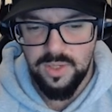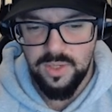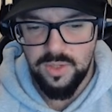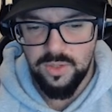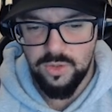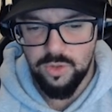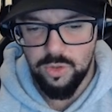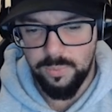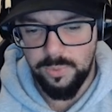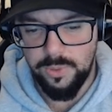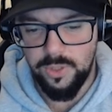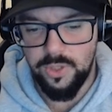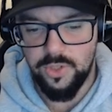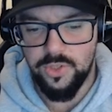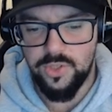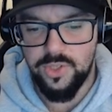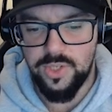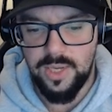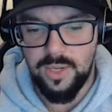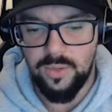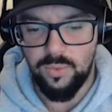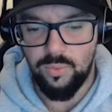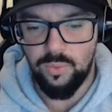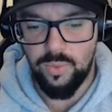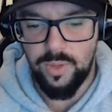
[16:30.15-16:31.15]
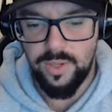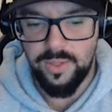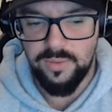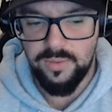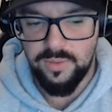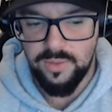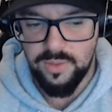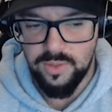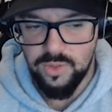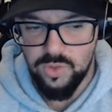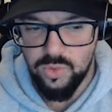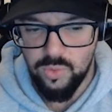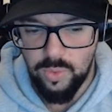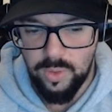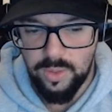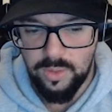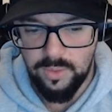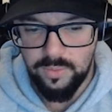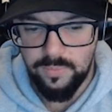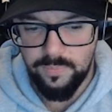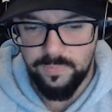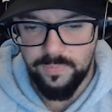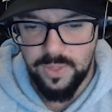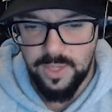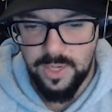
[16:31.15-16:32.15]
So players can rent as
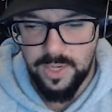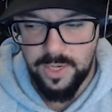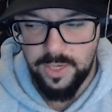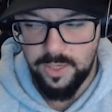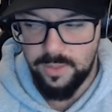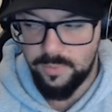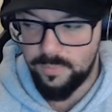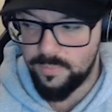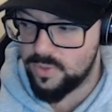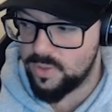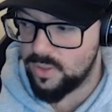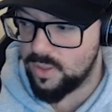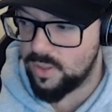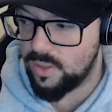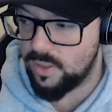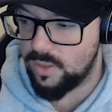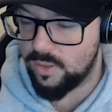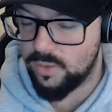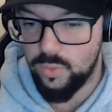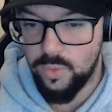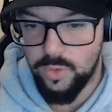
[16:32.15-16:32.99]
well items to